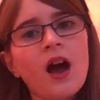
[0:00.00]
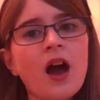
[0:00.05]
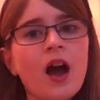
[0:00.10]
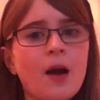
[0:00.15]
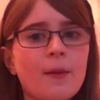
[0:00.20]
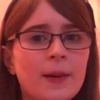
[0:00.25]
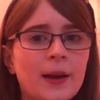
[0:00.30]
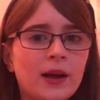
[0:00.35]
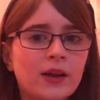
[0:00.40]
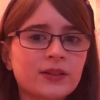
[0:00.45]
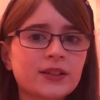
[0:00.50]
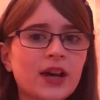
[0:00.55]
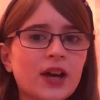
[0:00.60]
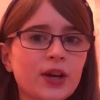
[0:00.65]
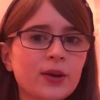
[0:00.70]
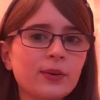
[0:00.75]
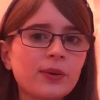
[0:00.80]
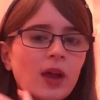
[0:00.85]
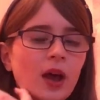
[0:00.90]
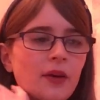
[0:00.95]
um, it'll
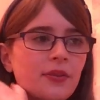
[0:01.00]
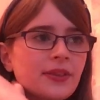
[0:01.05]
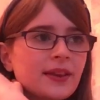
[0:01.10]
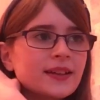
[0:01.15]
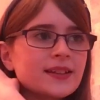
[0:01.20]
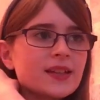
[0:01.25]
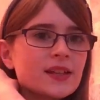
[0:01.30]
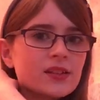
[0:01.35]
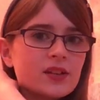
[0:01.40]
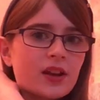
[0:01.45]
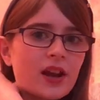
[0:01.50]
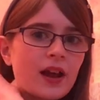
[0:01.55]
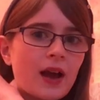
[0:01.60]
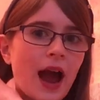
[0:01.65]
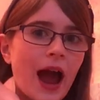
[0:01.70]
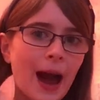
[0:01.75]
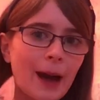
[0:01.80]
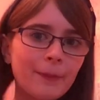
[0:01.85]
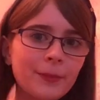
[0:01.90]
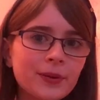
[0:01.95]
tell you a lot of things that's going to
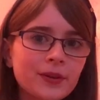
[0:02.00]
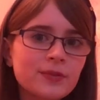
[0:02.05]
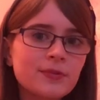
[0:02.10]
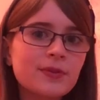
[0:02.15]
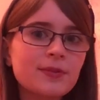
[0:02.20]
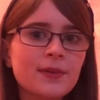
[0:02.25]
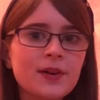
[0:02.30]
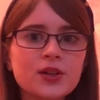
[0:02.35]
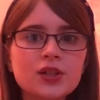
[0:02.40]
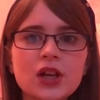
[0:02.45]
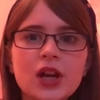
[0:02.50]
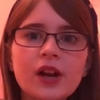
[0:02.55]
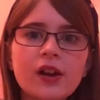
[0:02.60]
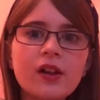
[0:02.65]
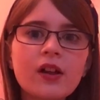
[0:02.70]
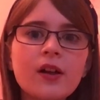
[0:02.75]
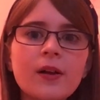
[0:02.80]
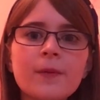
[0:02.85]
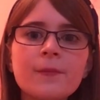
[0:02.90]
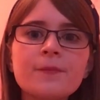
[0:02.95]
happen with my
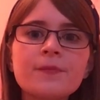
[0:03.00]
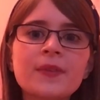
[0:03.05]
channel.